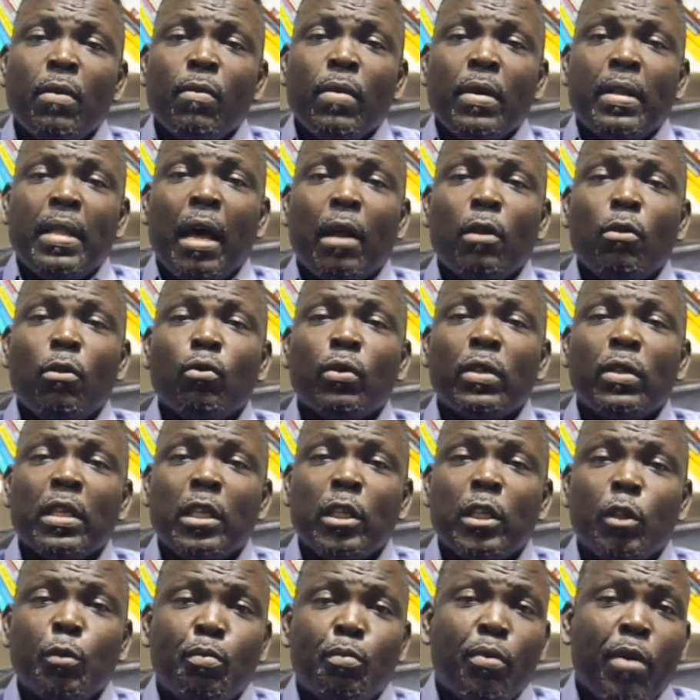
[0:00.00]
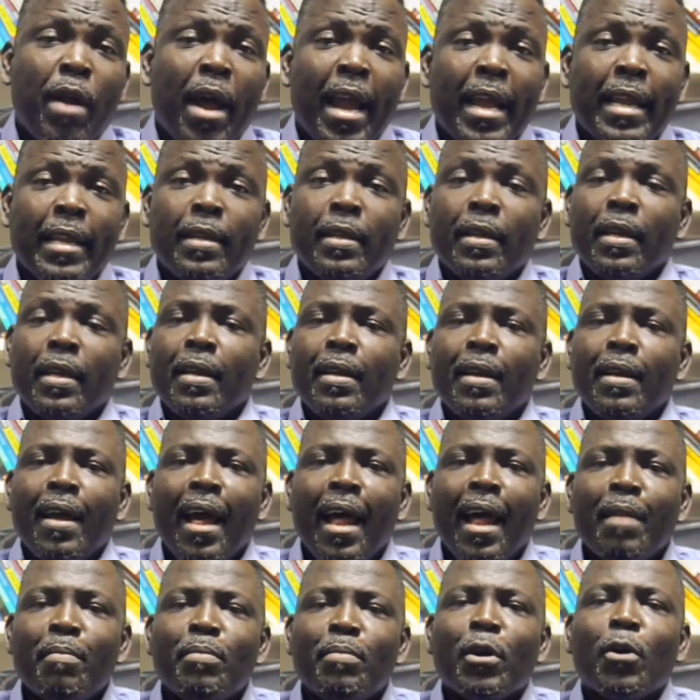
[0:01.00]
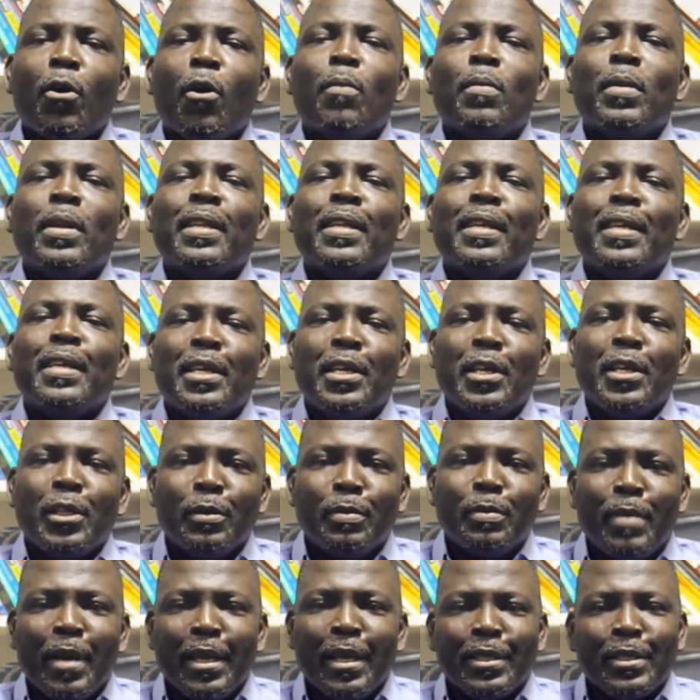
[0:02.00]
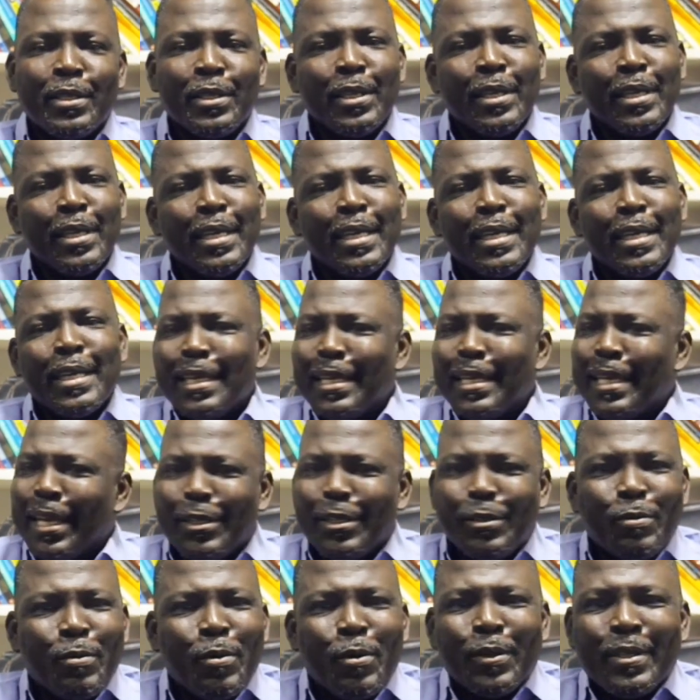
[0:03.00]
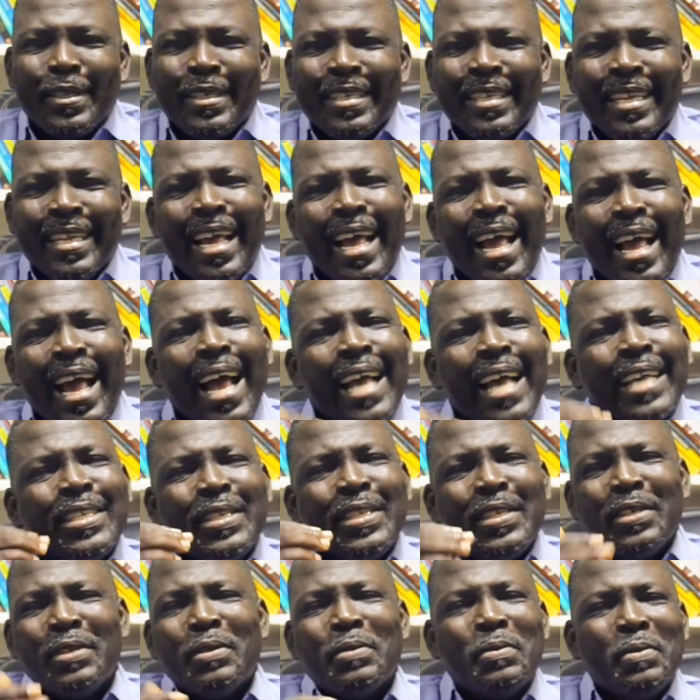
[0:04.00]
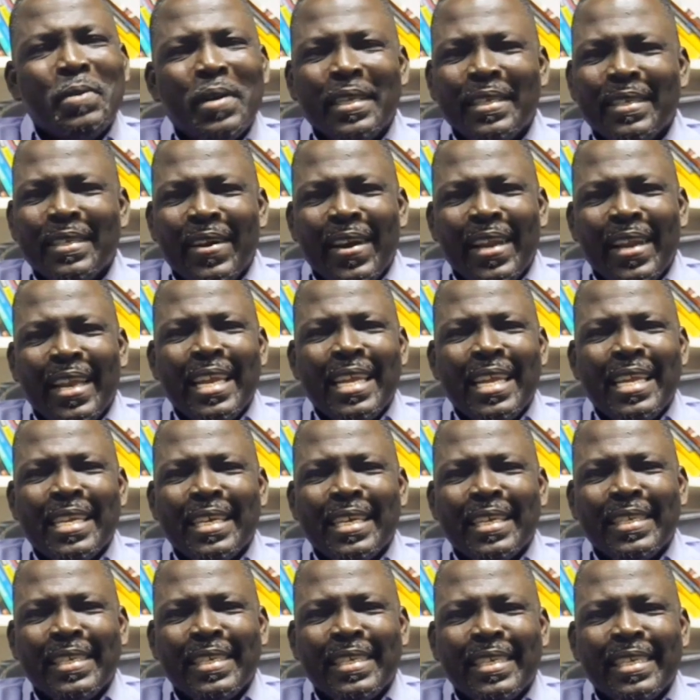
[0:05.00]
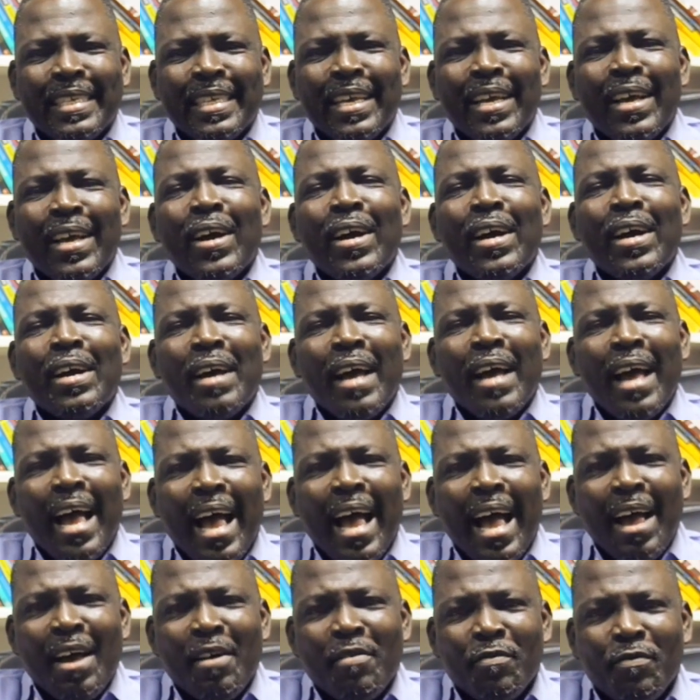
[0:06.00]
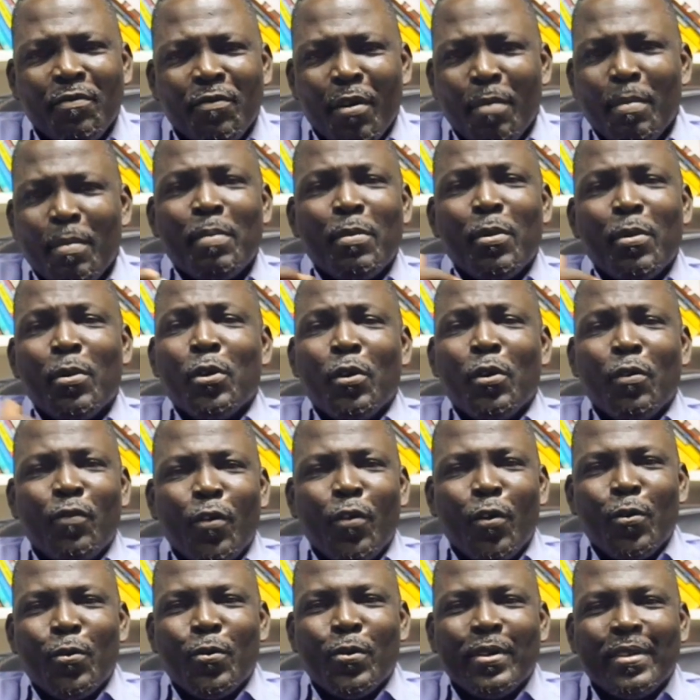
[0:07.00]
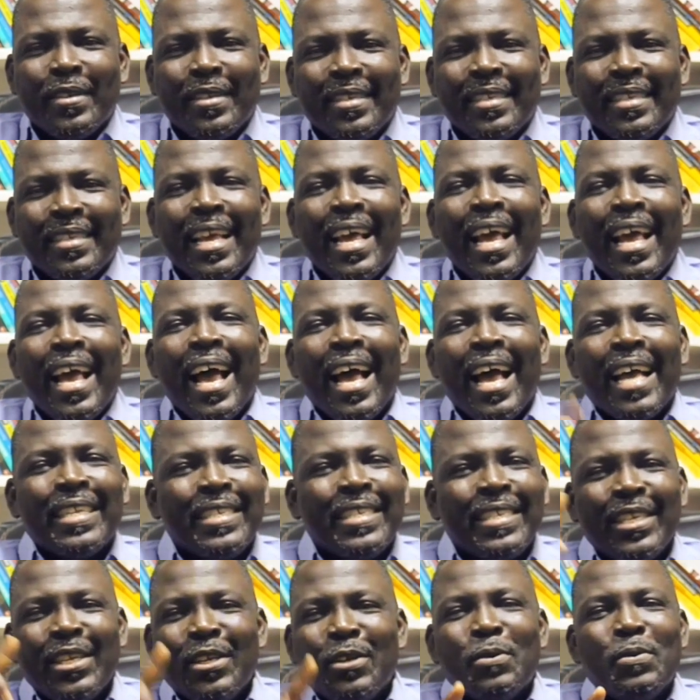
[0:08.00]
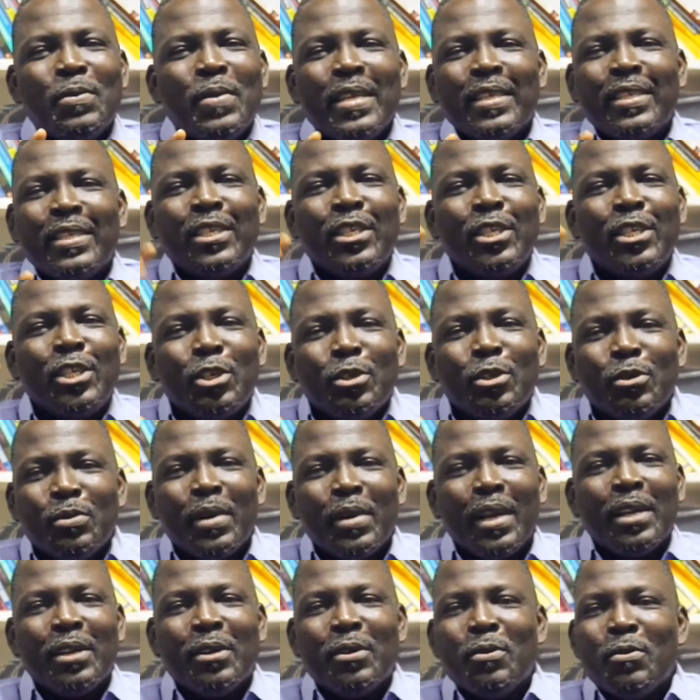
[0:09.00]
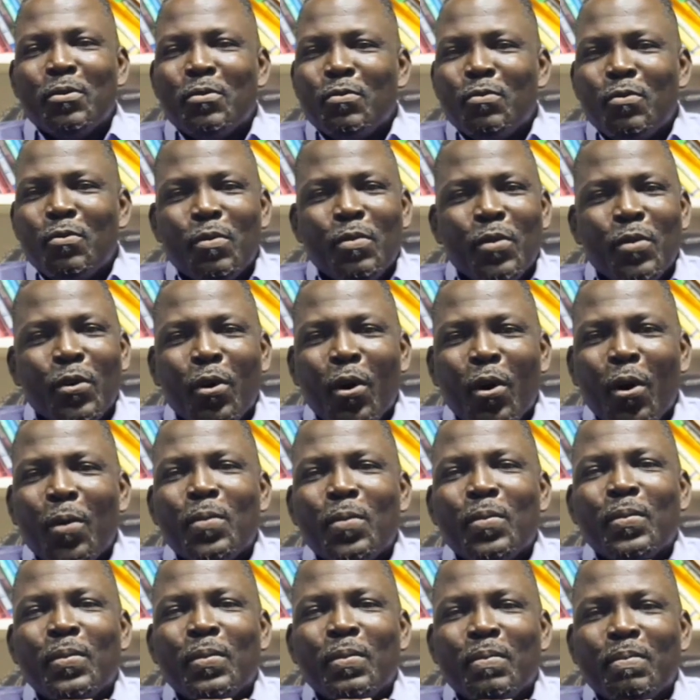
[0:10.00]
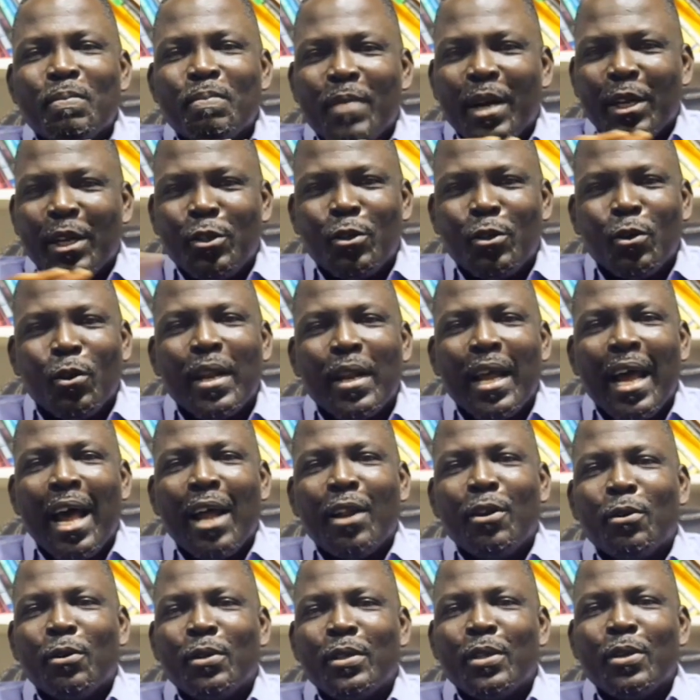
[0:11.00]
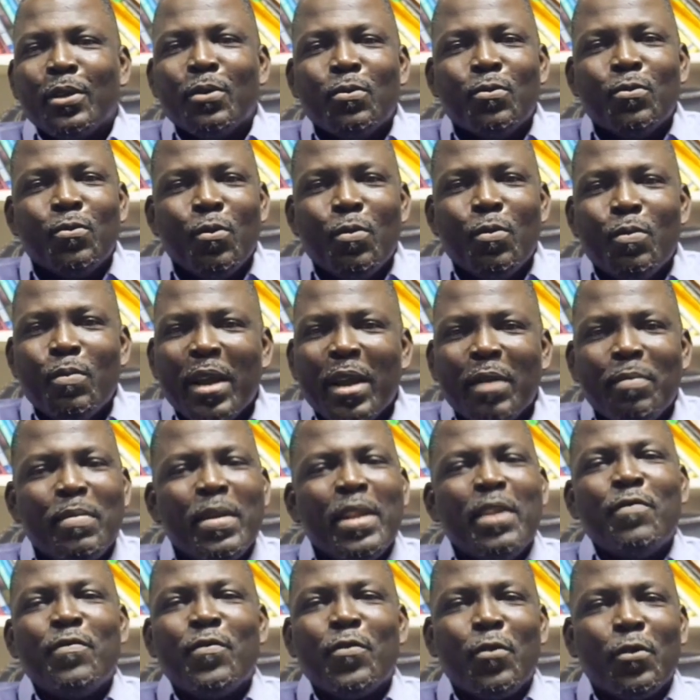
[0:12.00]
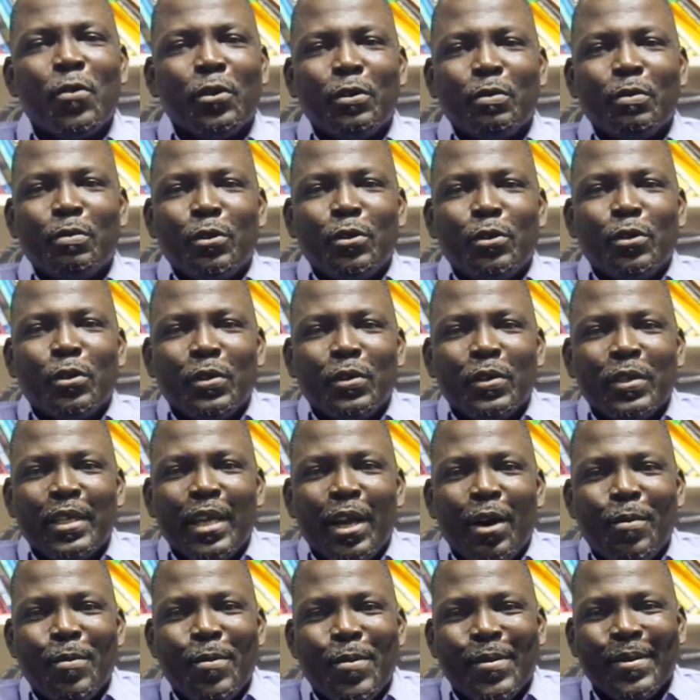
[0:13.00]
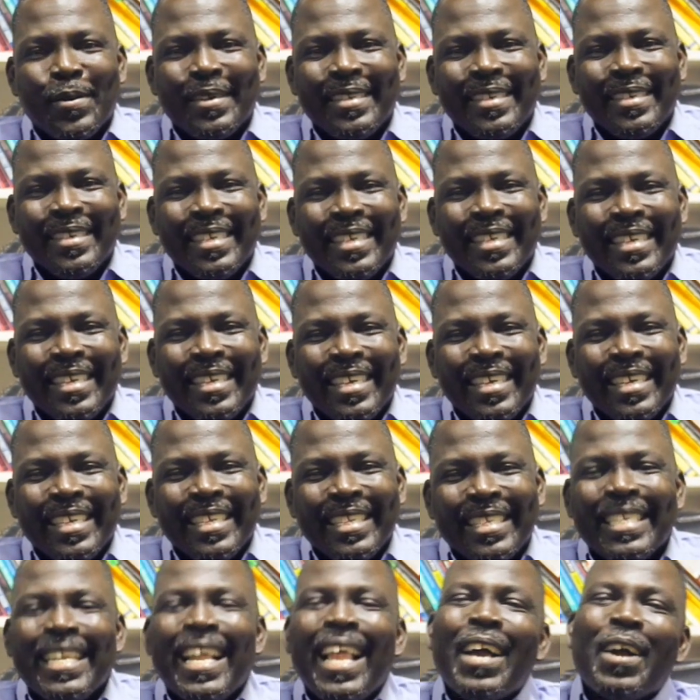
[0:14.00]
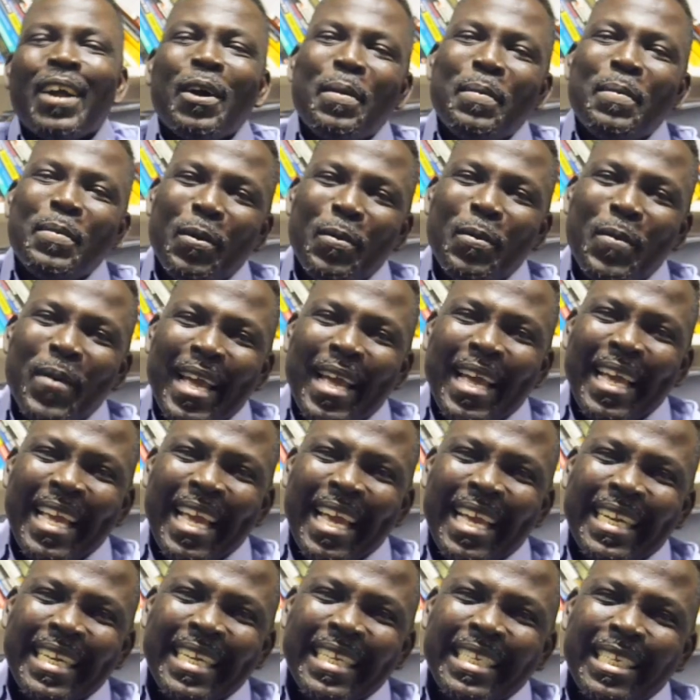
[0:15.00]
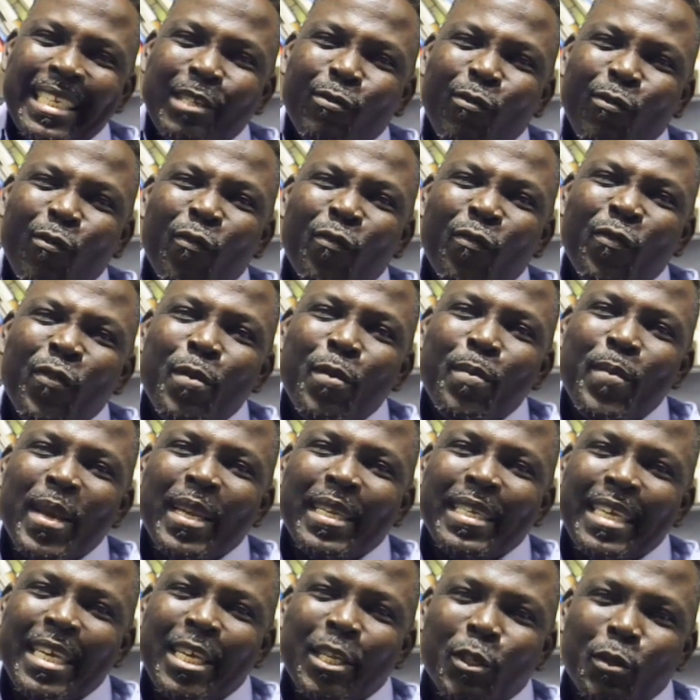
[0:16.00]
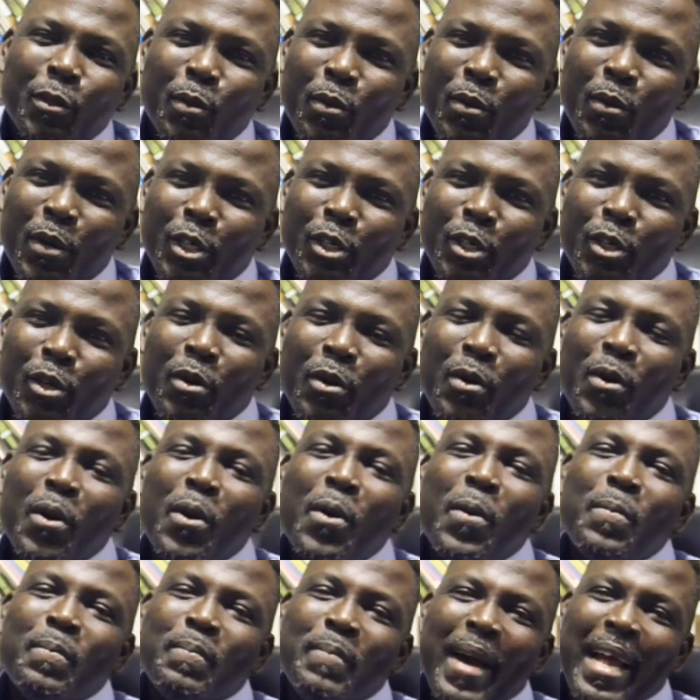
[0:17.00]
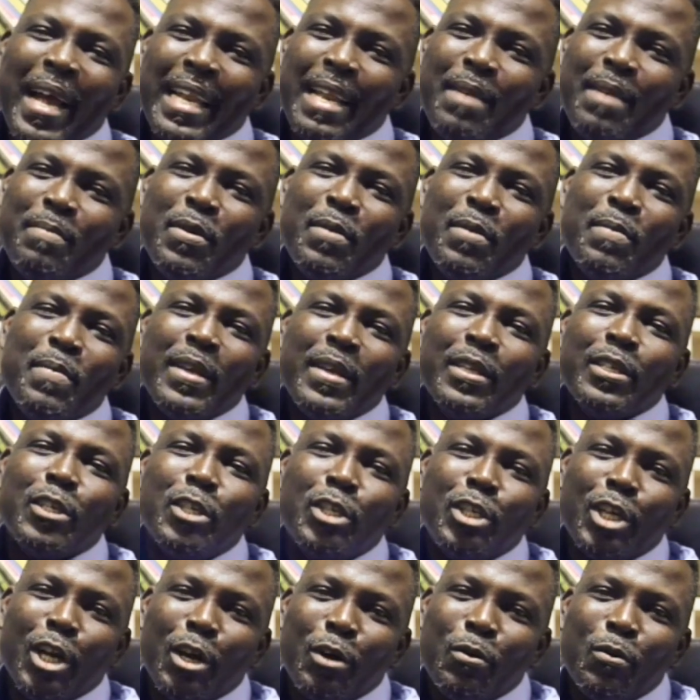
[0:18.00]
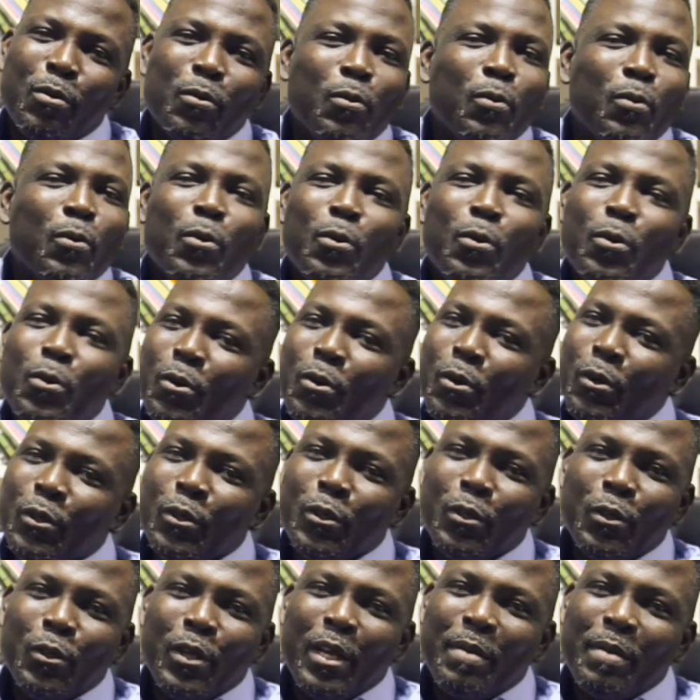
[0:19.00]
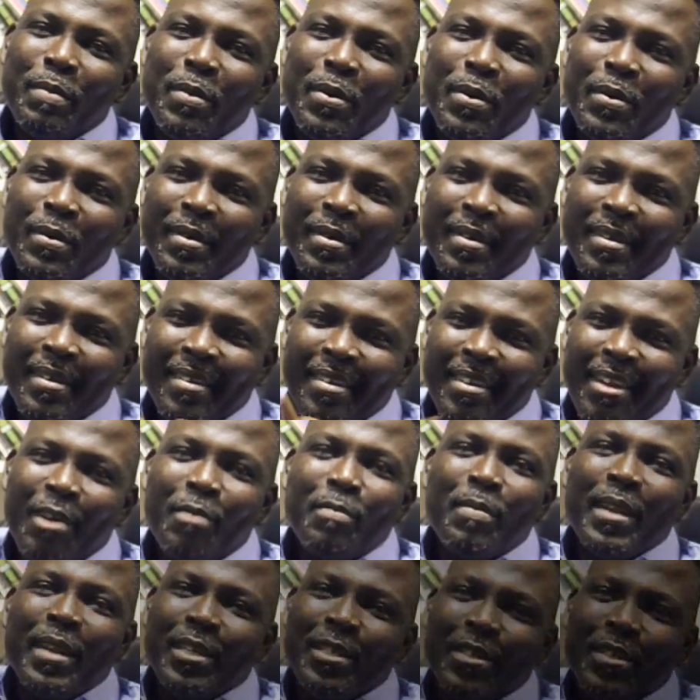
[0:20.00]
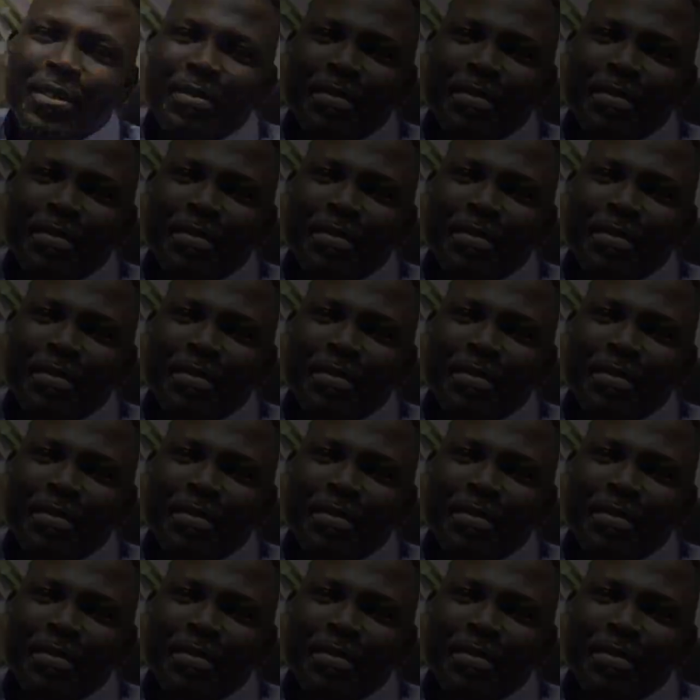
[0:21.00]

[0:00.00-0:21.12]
without losing his pride, and becoming his best. Guess what? I see you raise great leaders from among your followers. I see you raise children who become matured adults who make meaningful contribution to their world. Till I come your way again, this is Fulfillment Inspiration. My name remains Shegun Oduyebo. God bless you.